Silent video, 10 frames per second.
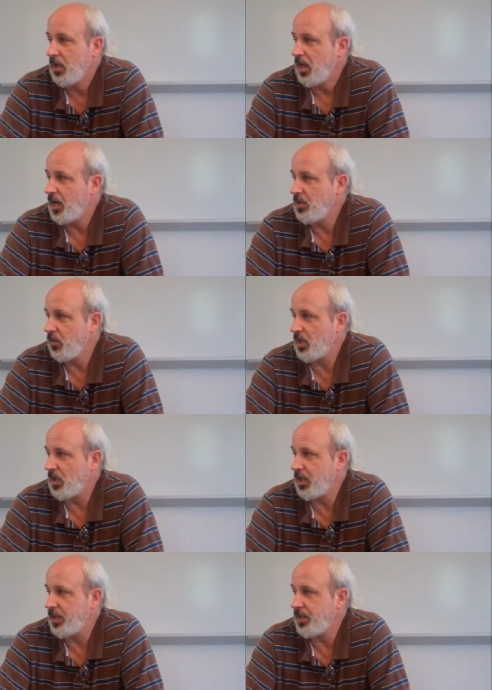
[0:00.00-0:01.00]

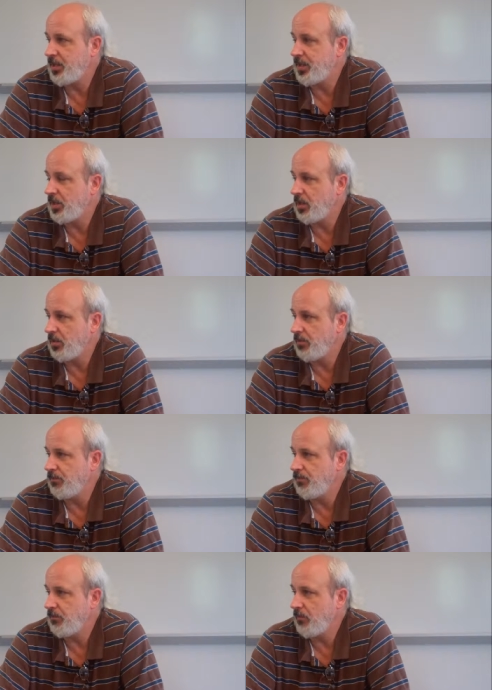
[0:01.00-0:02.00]
Honeywell had
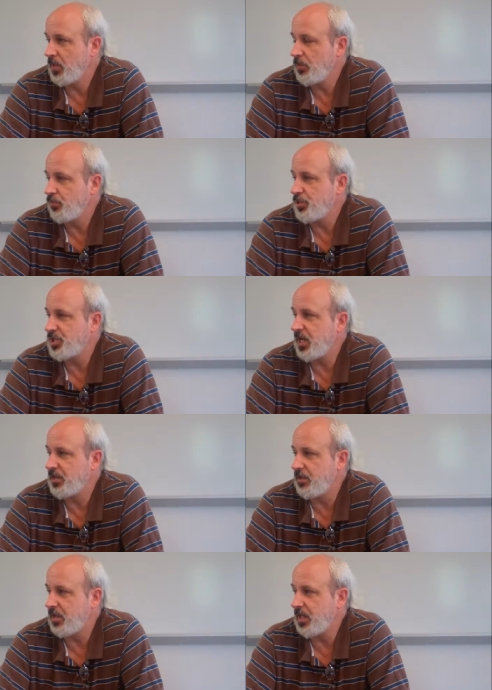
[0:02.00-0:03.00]
um,
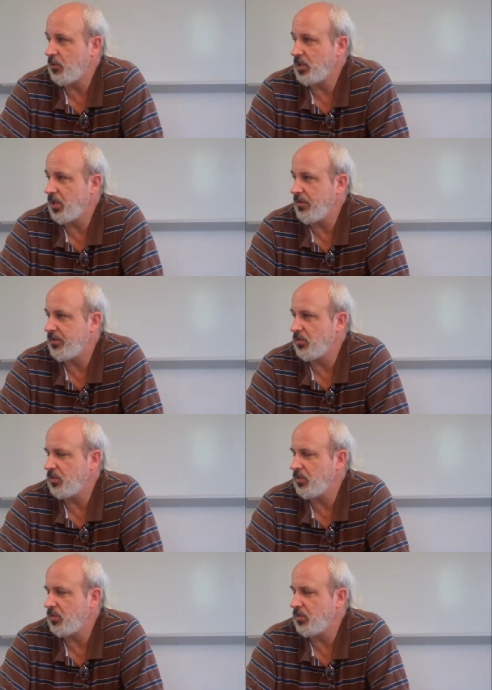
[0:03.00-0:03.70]
projected that they would go through,